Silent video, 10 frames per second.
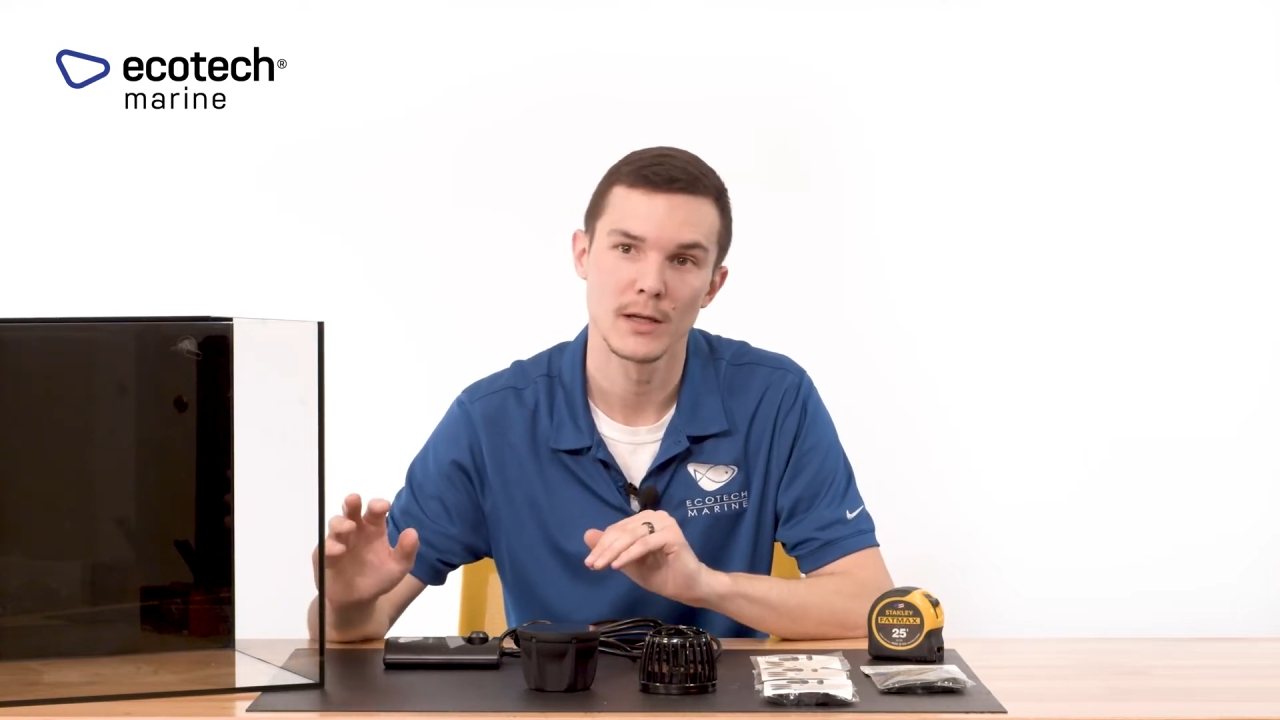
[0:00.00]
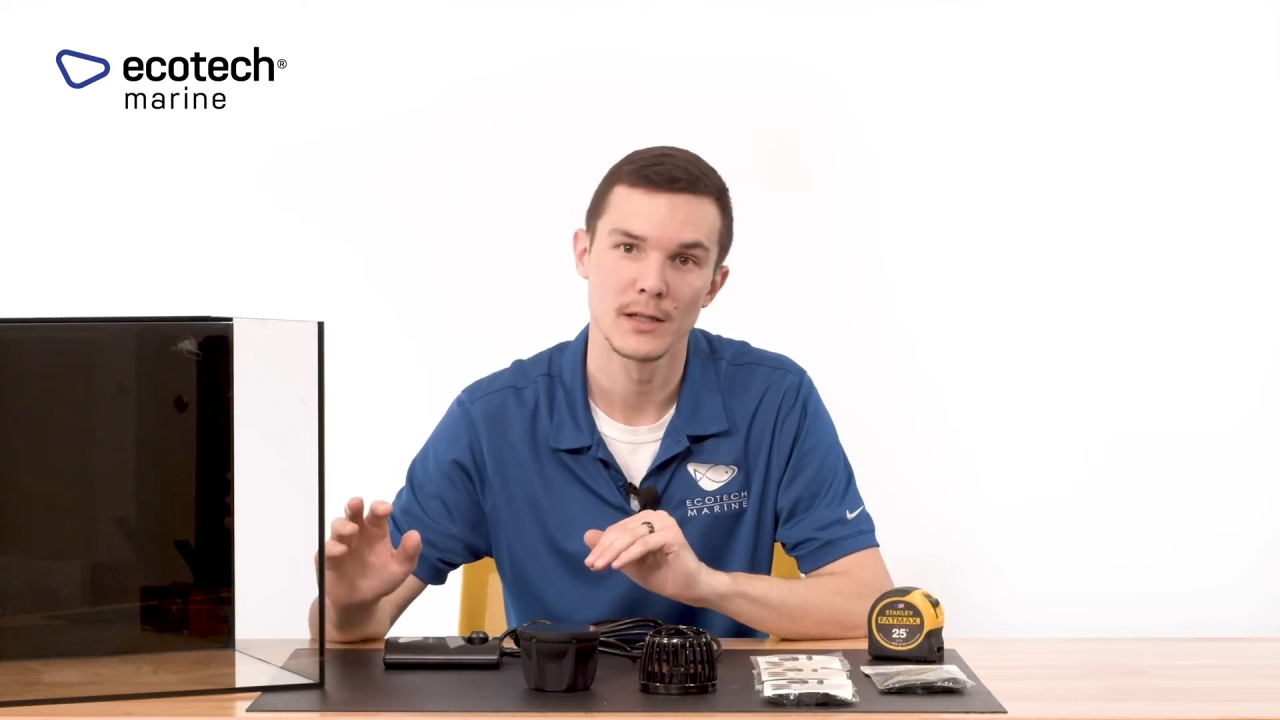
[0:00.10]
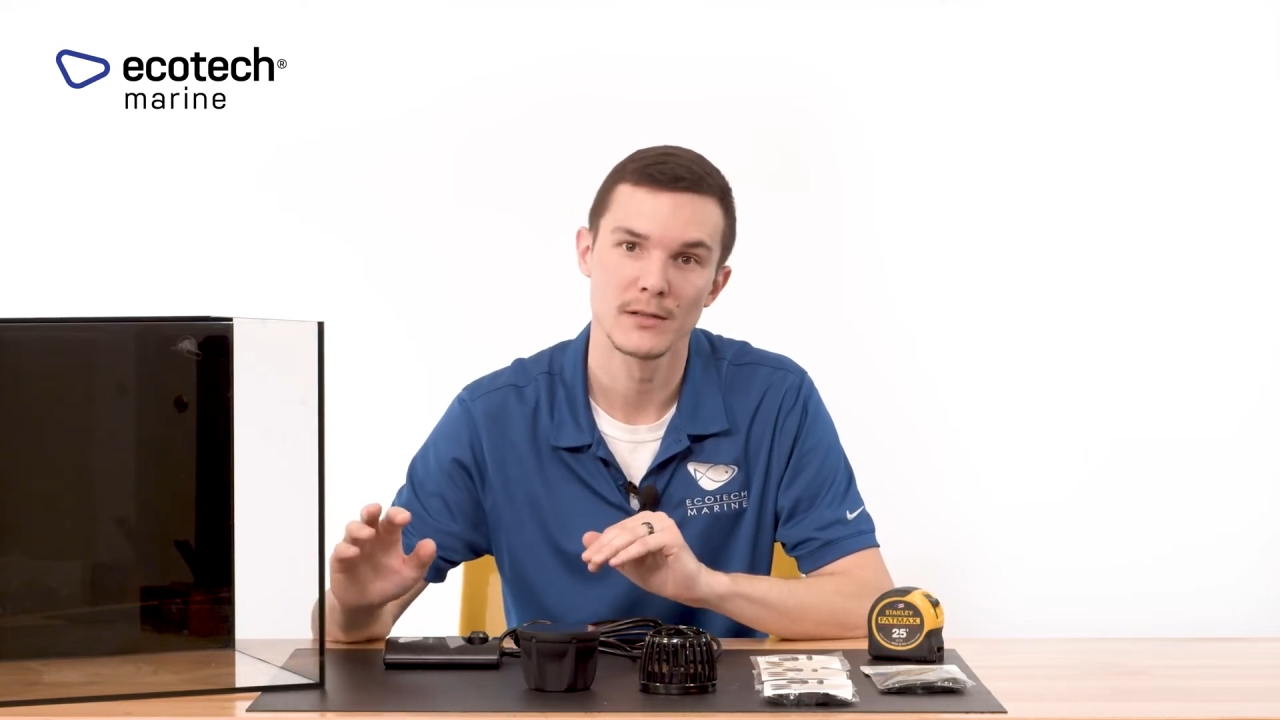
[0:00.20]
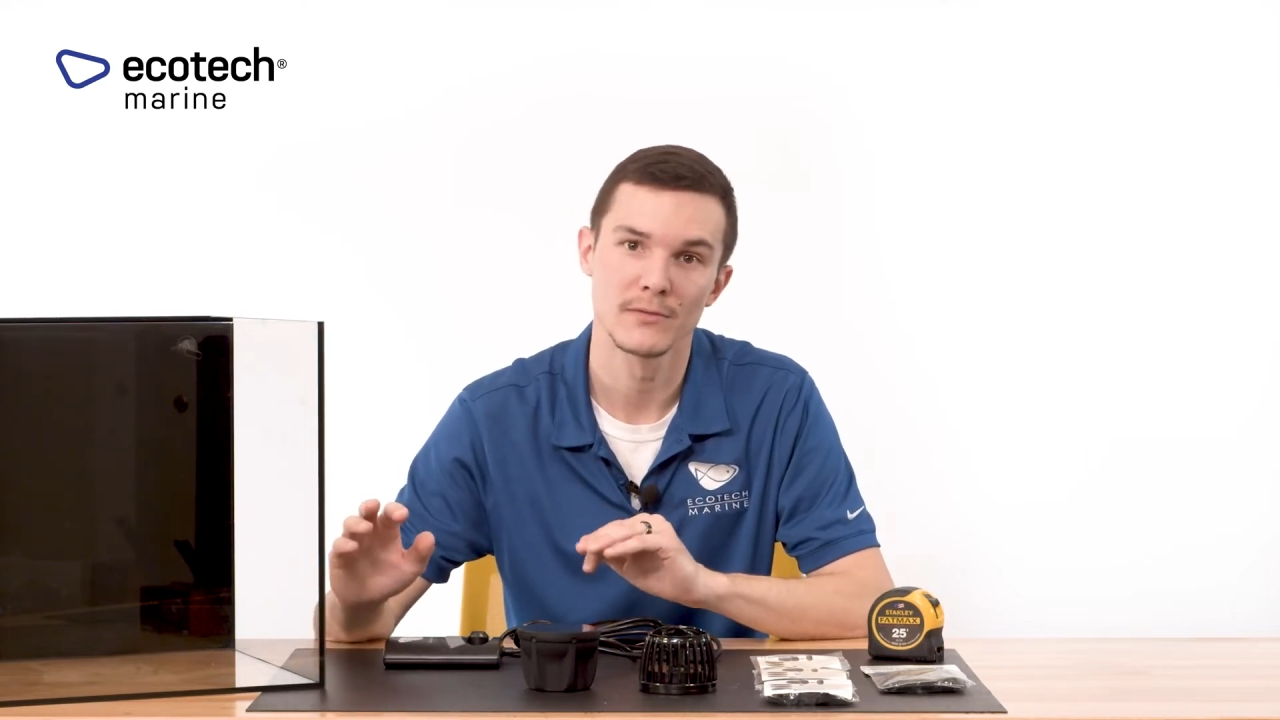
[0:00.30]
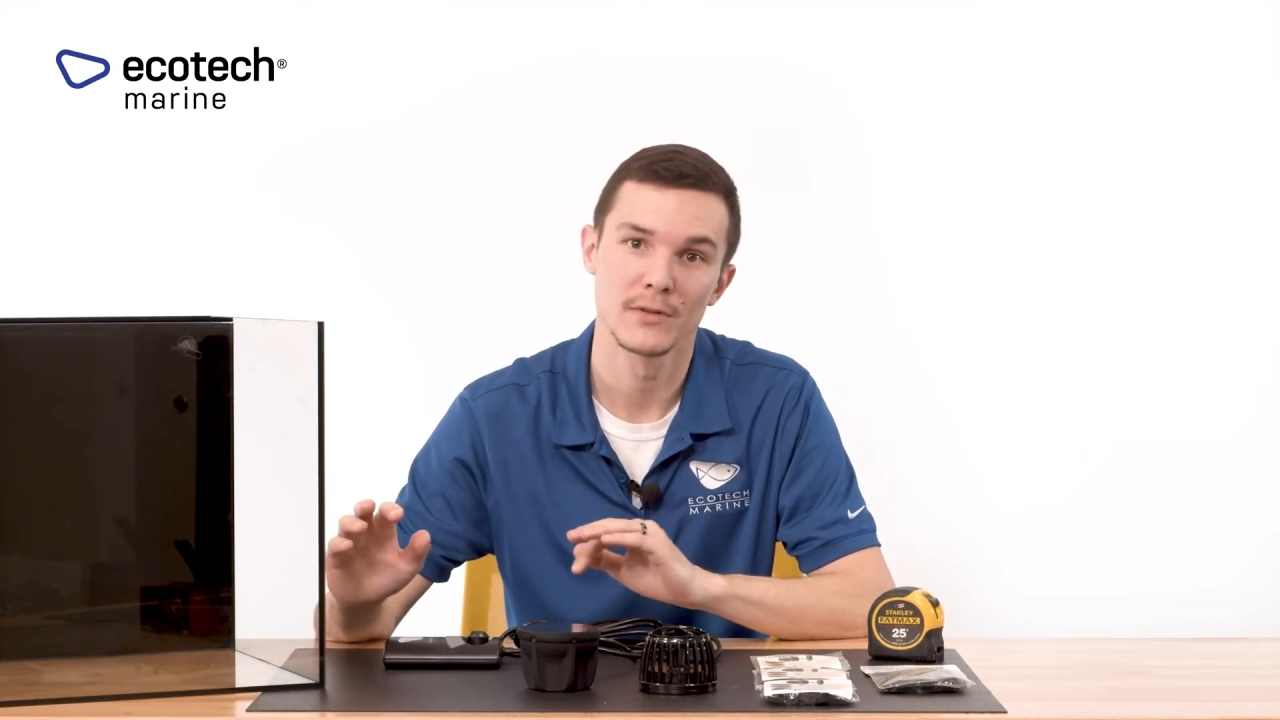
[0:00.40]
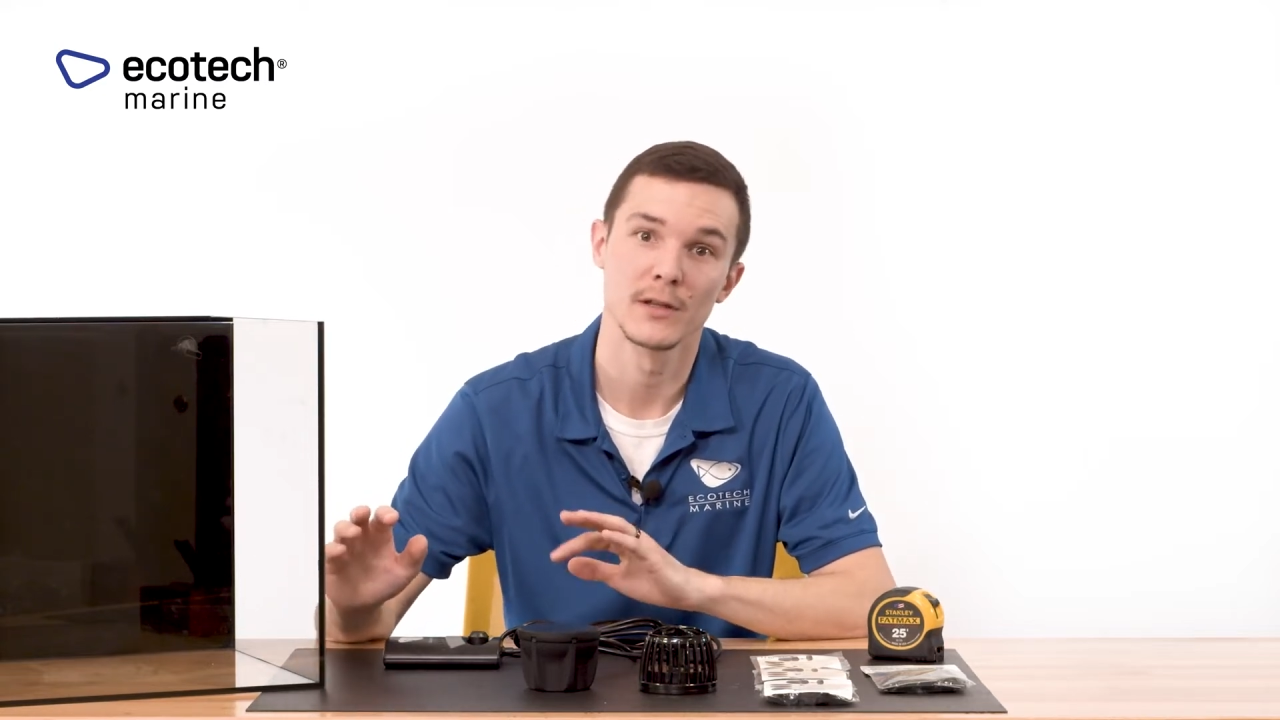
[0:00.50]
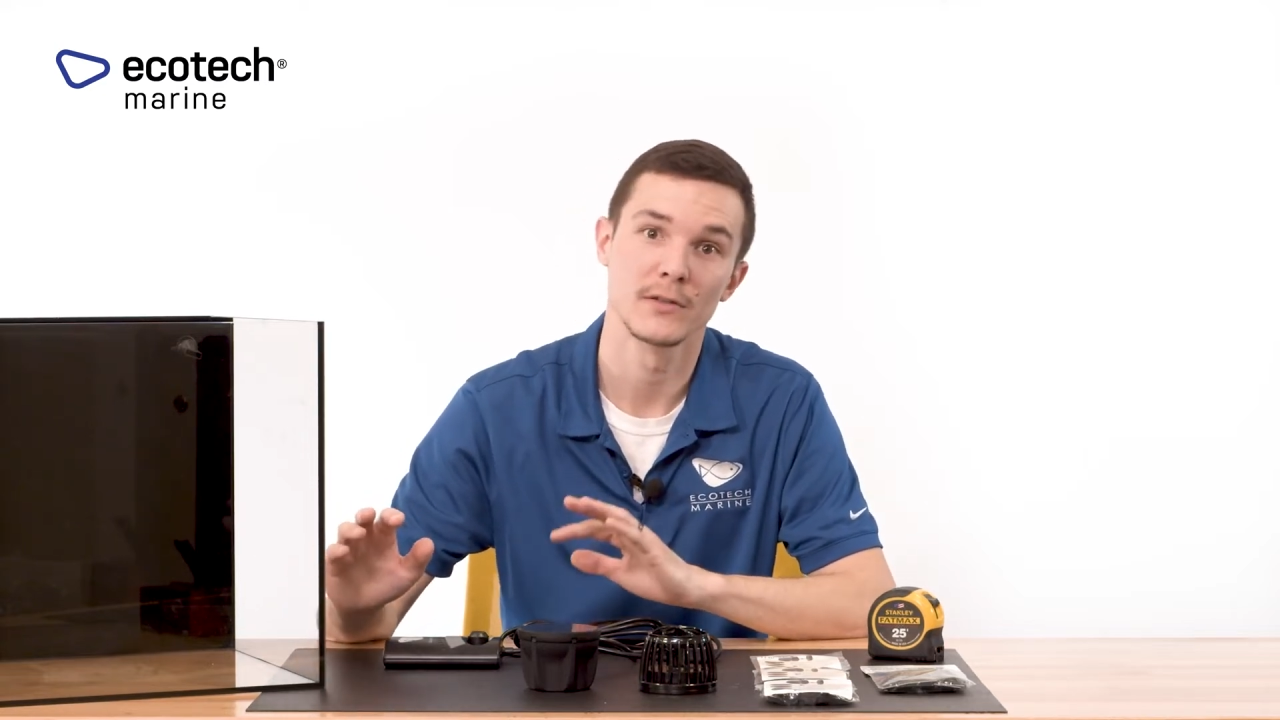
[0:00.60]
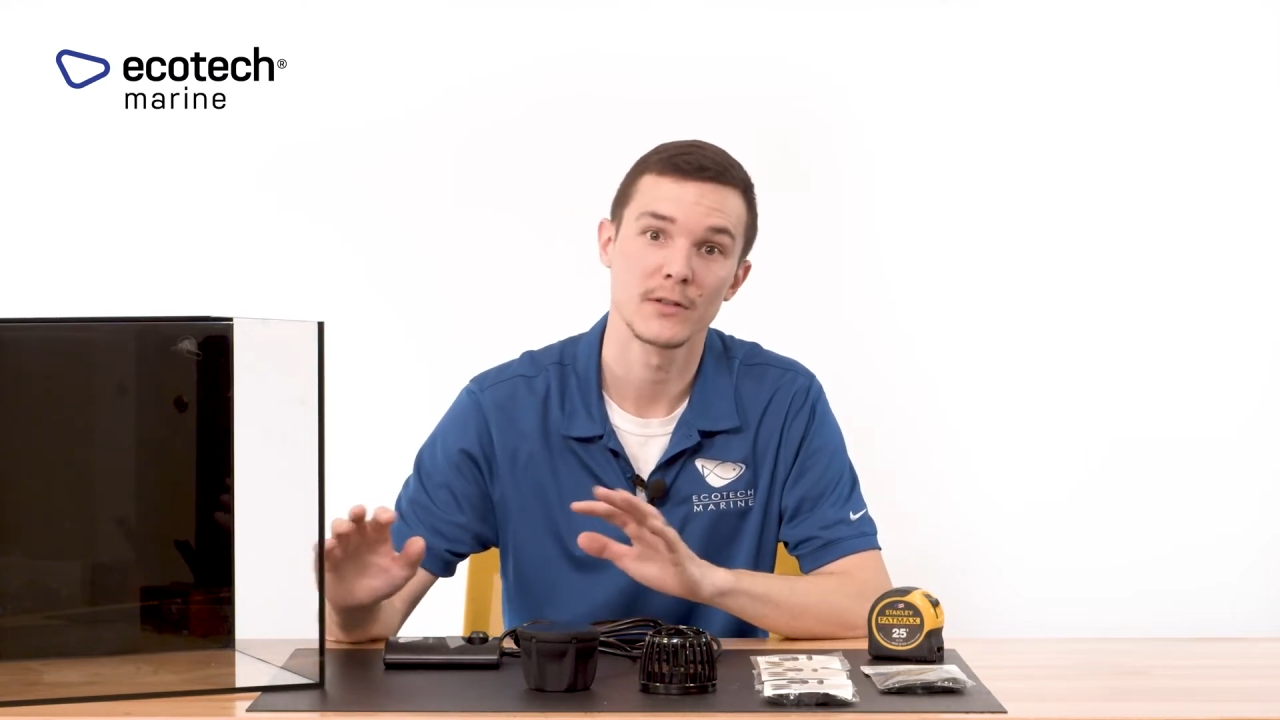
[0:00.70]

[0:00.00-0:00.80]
any of the